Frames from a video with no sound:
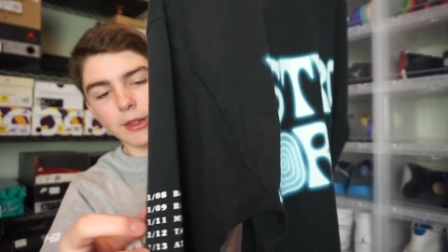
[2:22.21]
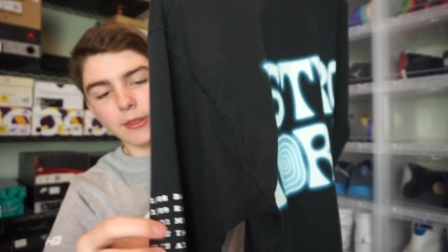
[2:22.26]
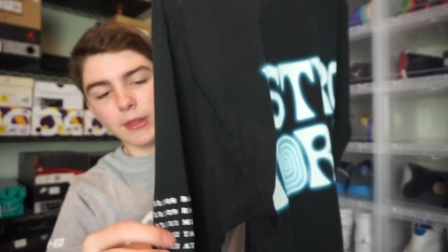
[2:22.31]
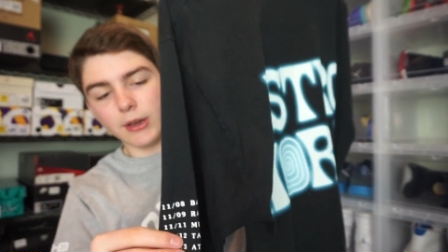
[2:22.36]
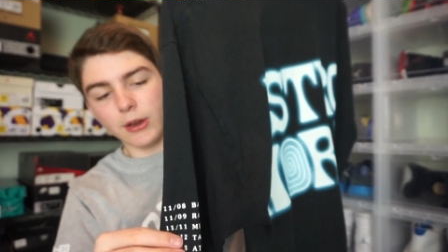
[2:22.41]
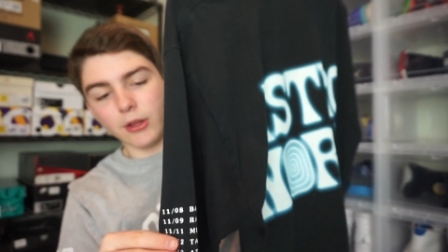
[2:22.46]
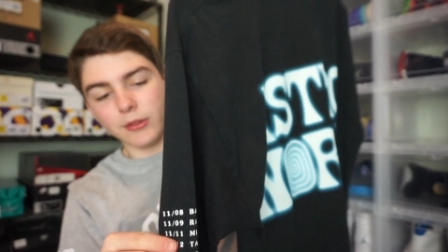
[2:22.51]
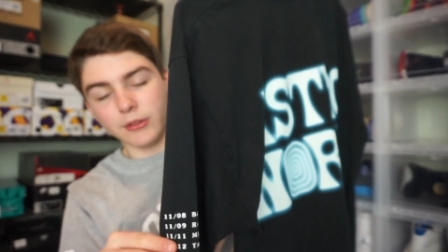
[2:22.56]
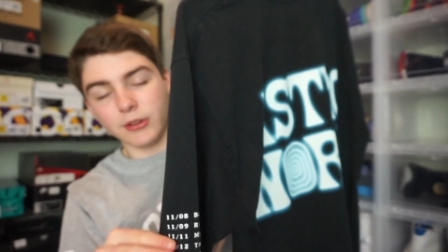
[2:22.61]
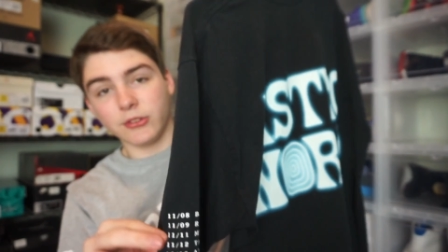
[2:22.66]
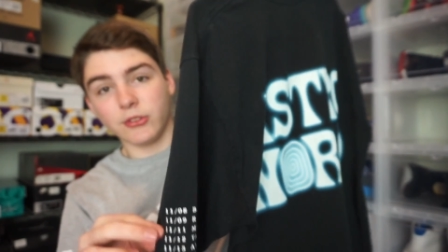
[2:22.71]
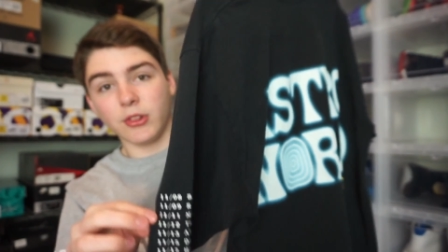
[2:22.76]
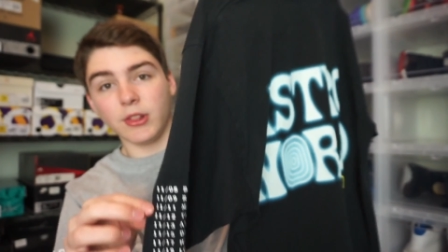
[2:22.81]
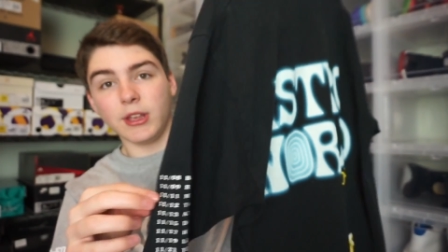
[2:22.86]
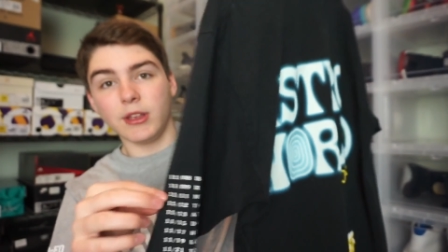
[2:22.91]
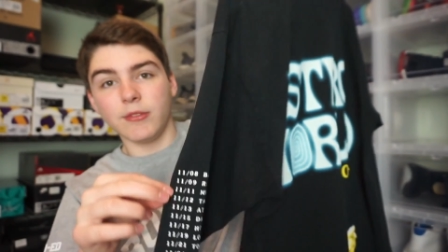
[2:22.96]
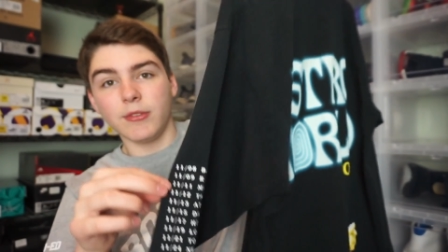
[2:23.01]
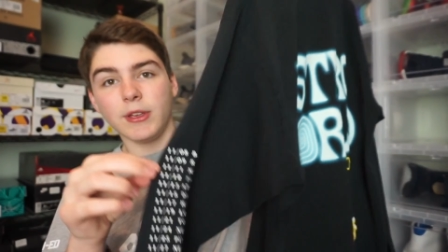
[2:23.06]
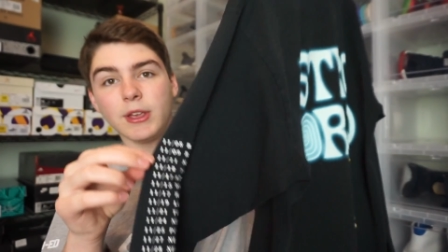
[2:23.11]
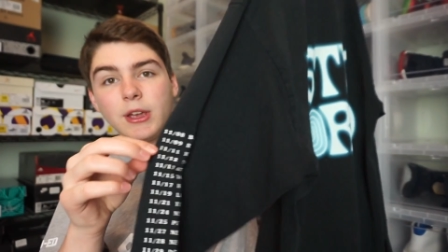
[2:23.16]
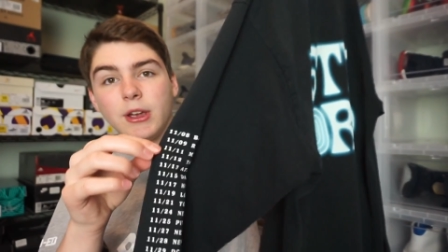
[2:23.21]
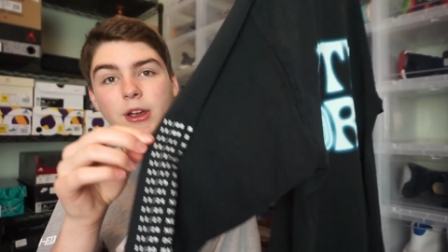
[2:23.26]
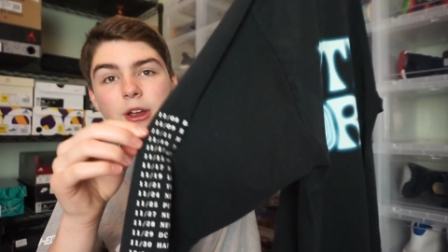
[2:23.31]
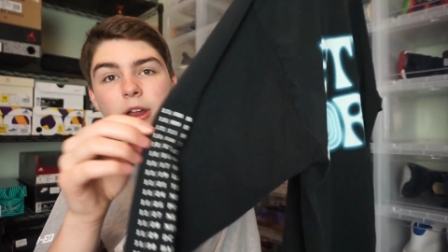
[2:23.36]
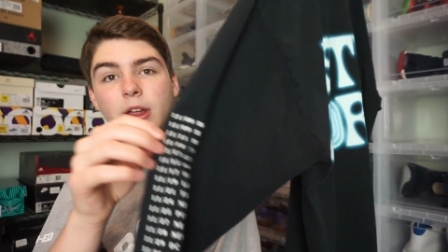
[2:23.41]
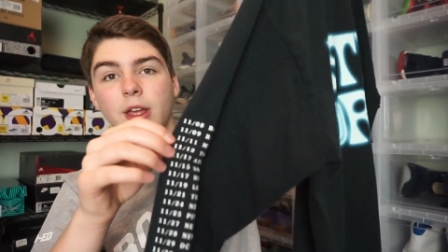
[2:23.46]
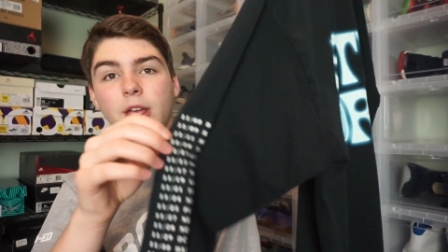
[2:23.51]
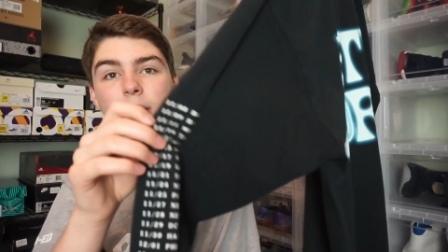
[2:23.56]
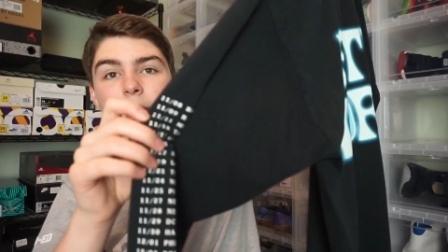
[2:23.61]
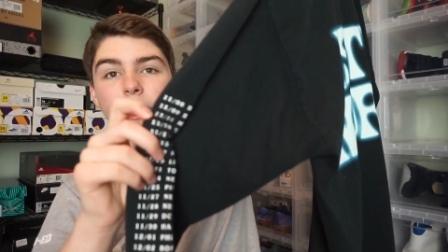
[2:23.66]
and then on the sleeve
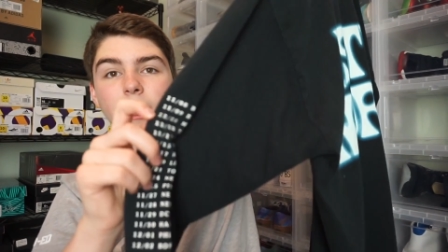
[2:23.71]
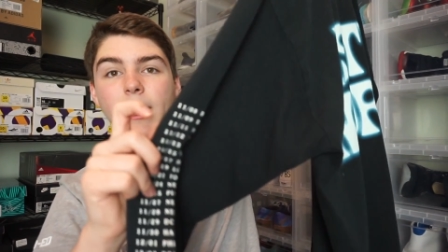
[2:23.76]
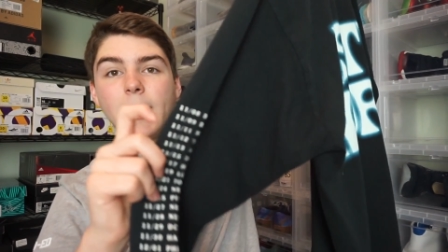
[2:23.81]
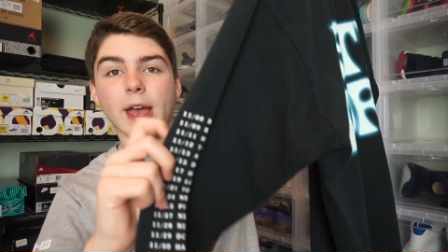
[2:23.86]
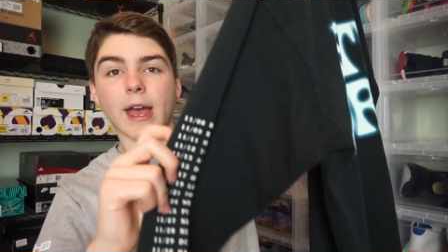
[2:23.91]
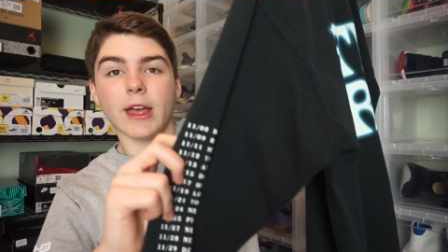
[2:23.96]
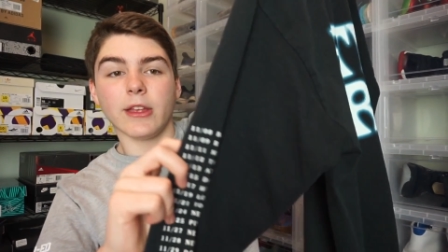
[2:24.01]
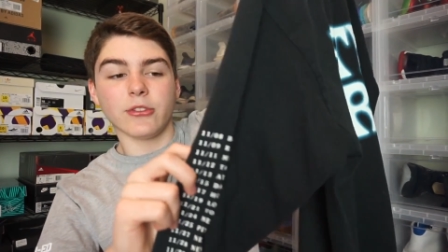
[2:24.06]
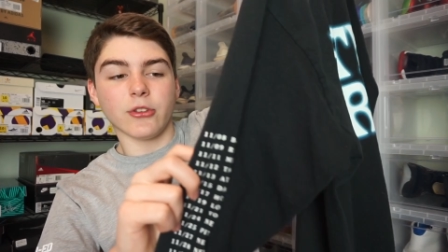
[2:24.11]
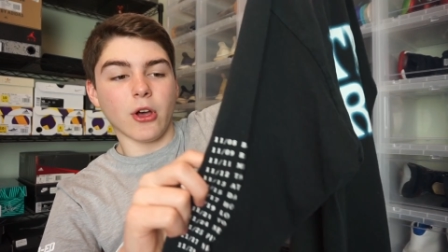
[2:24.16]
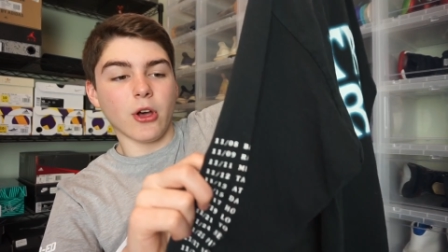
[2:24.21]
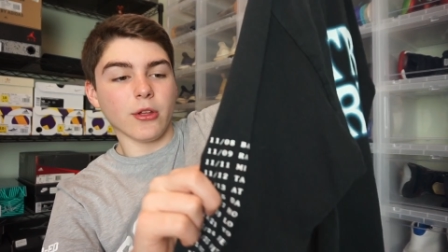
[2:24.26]
here, it has